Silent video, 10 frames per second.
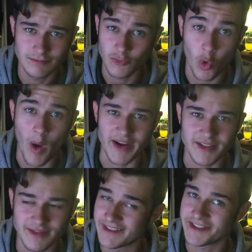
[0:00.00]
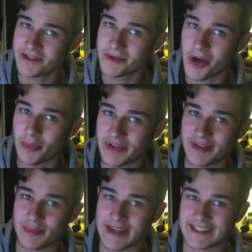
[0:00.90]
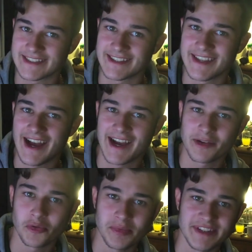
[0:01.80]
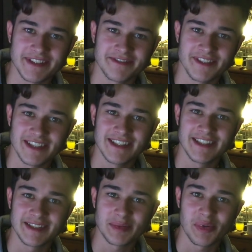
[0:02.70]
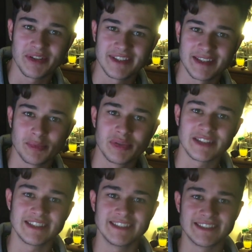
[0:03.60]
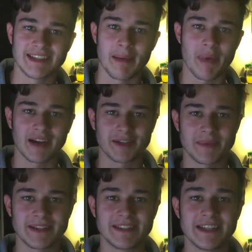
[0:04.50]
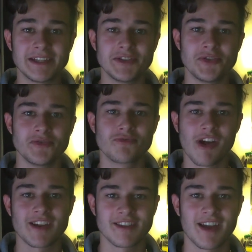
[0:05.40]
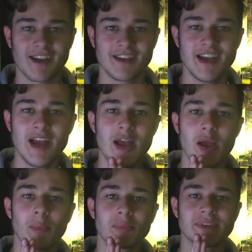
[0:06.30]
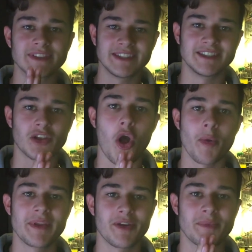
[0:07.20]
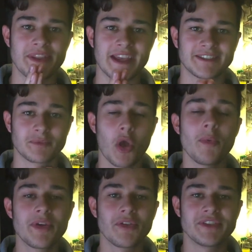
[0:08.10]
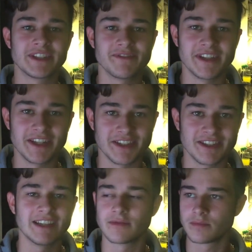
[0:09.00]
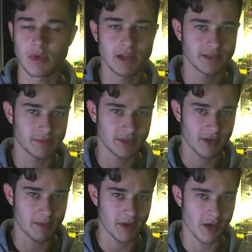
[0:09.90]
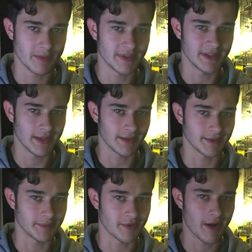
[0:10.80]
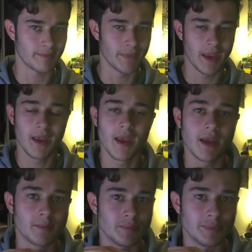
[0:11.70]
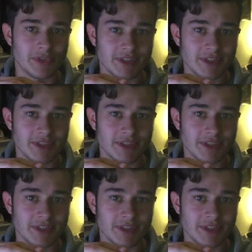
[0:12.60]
"Quite. If you copied and pasted that, I will be severely disappointed. Please get back to me. Did you write that?" please comment on this video. Whilst we're talking about commenting, like and subscribe. But